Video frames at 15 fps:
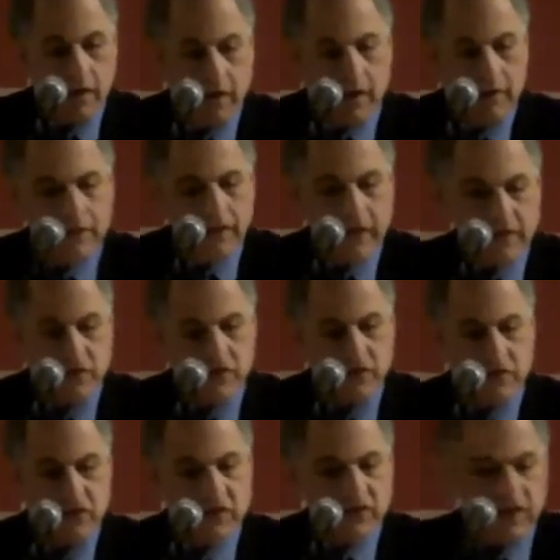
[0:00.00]
unless the
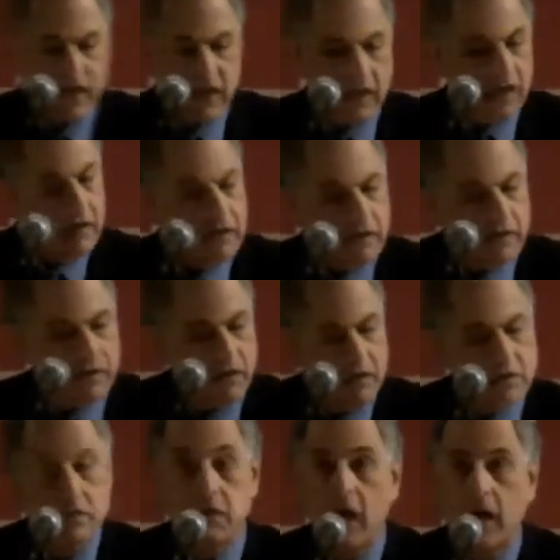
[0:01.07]
city is
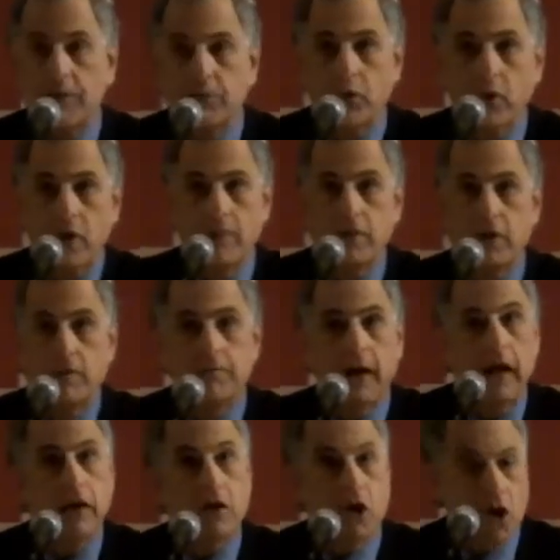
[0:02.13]
not prohibited by
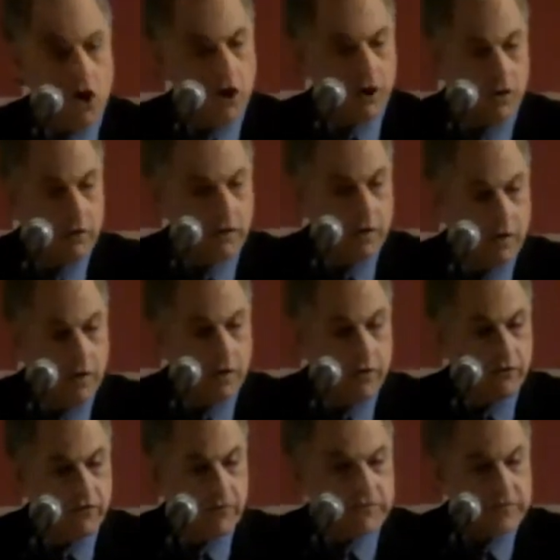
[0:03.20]
law
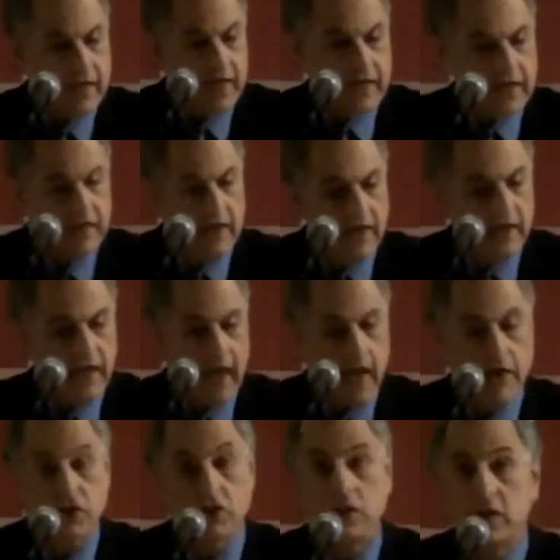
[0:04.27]
from taking any
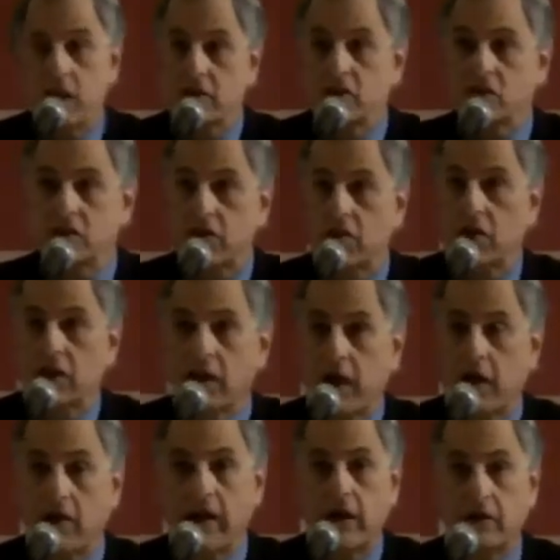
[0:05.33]
action necessary to
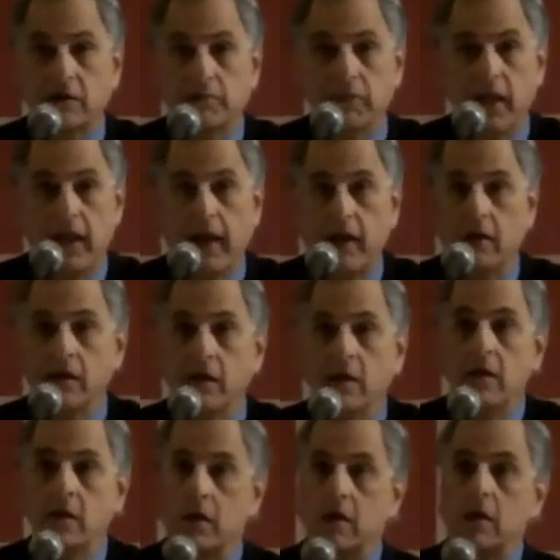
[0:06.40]
carry out the plan.
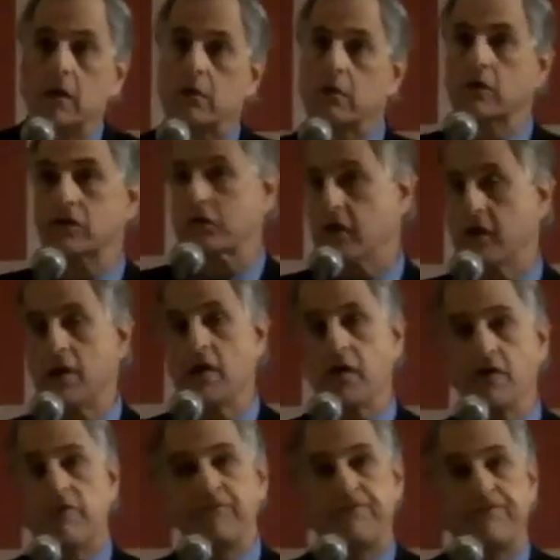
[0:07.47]
In other words,
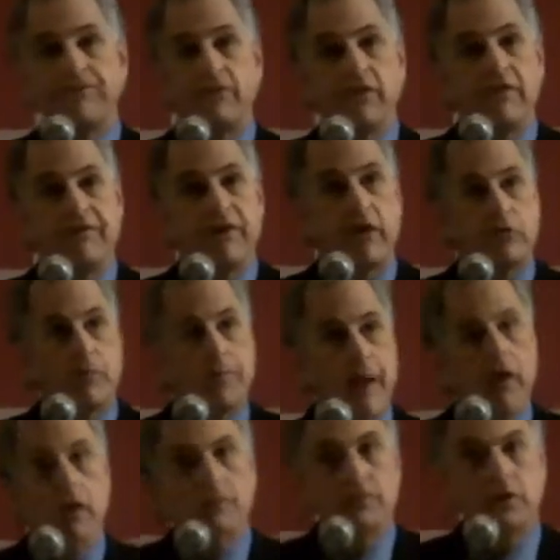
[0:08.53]
the federal
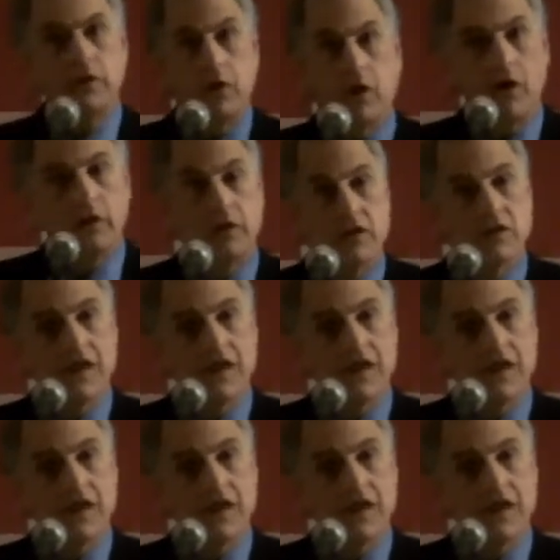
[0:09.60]
bankruptcy law does